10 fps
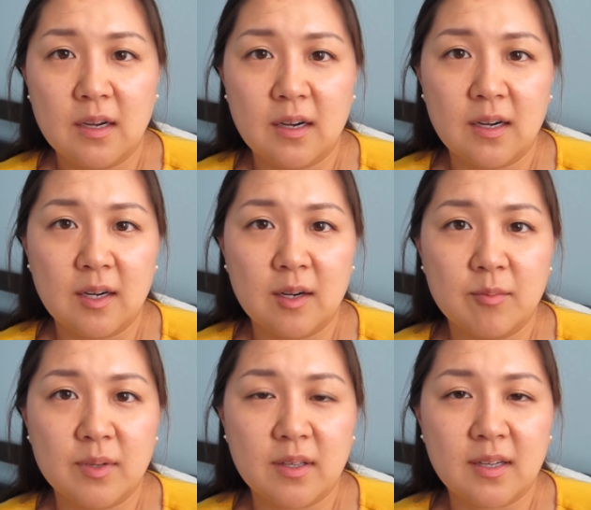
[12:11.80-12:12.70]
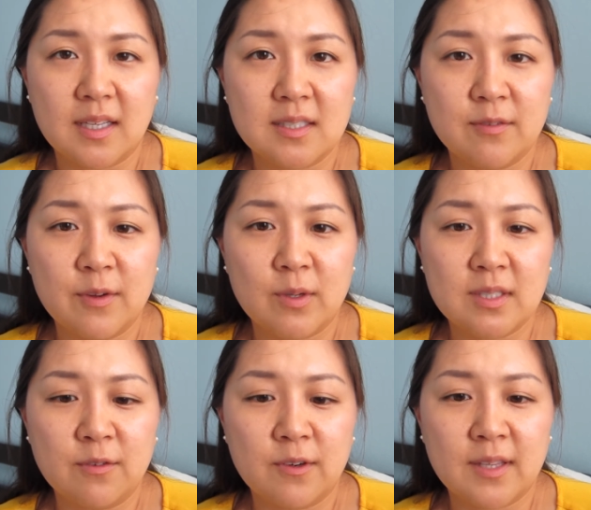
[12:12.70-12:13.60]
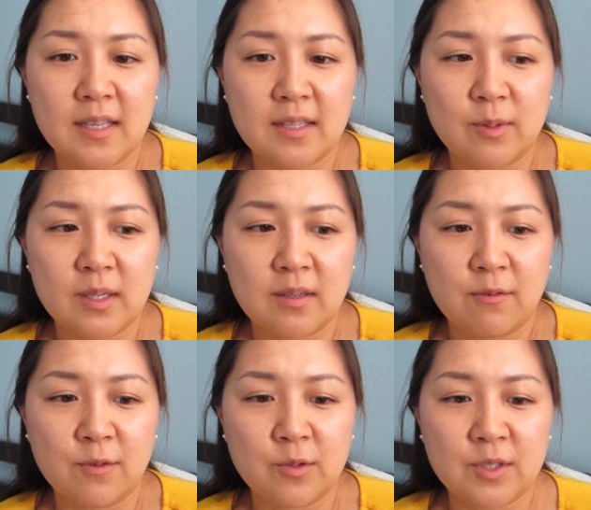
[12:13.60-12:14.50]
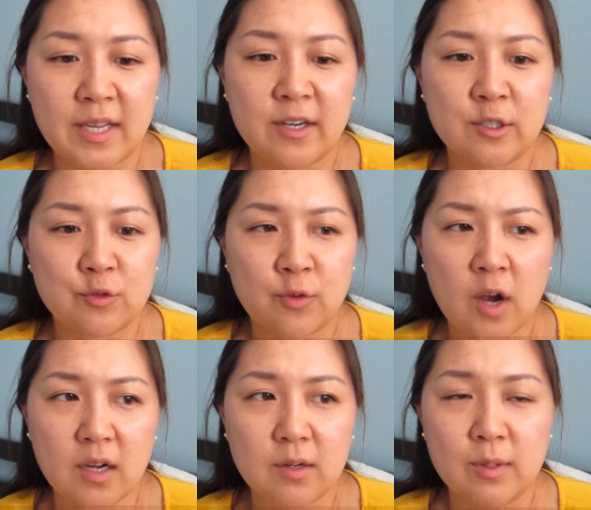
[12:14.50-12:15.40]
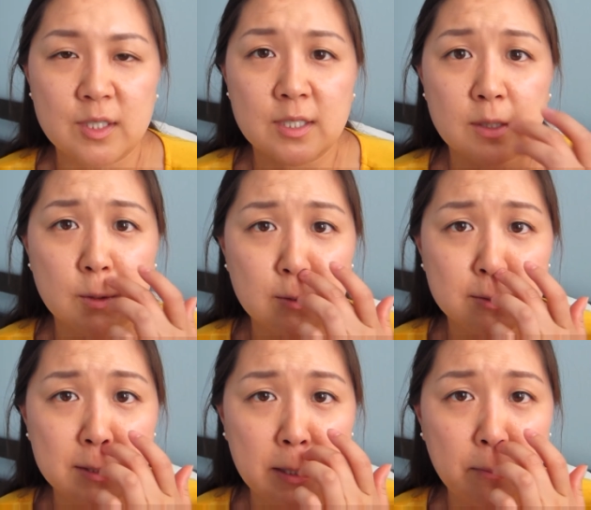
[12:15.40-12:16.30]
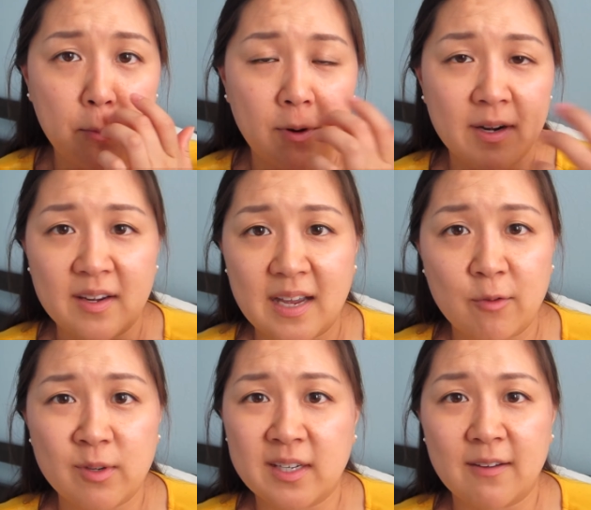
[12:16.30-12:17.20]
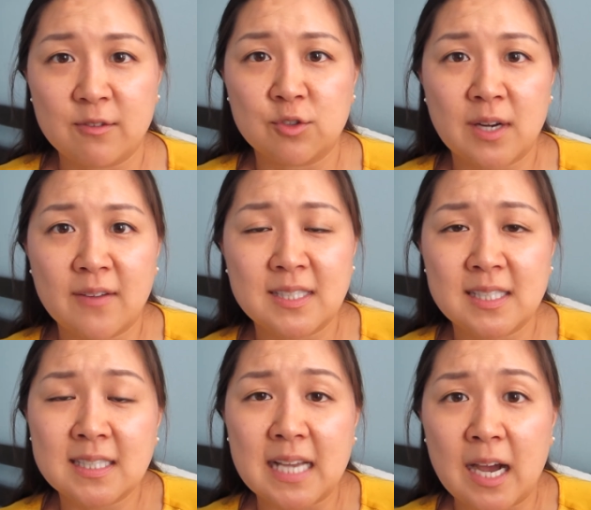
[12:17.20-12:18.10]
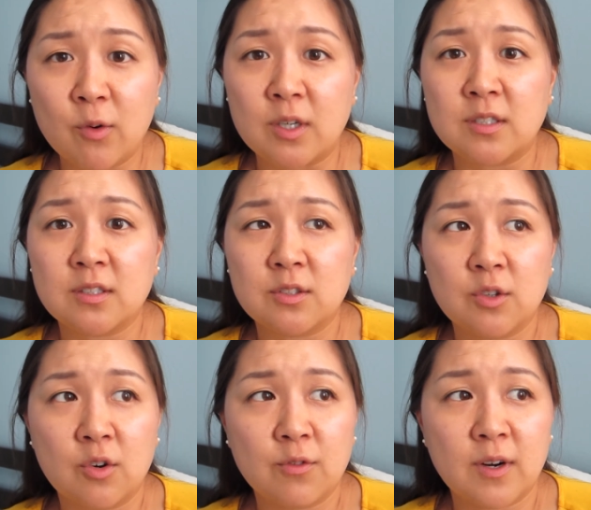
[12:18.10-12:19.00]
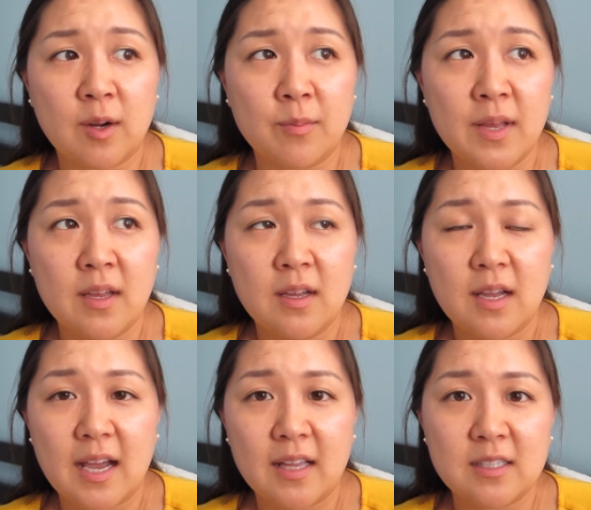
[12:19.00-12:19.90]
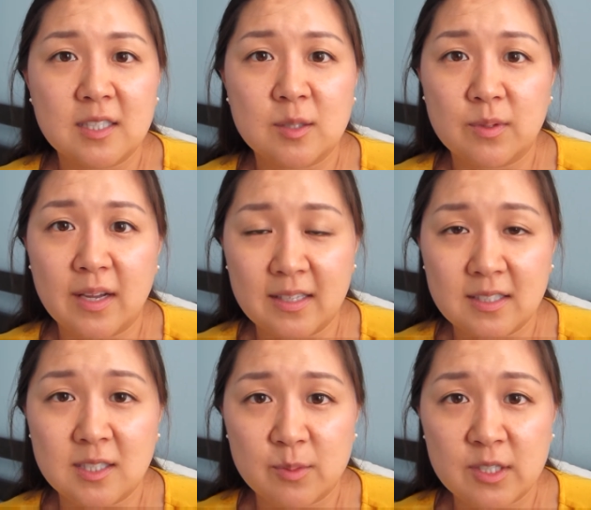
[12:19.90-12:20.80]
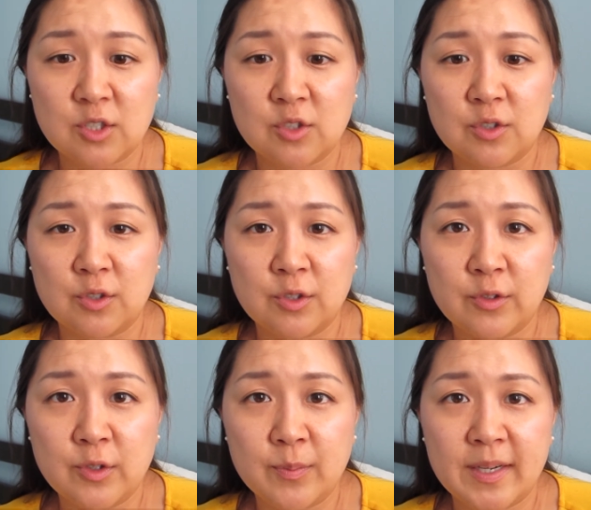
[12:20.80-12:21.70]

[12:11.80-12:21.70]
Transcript: I guess if it wasn't for that, then we could have flown to Ayers Rock, which is a closer airport, and I wouldn't have to drive 6 hours to go from Alice Springs to Uluru.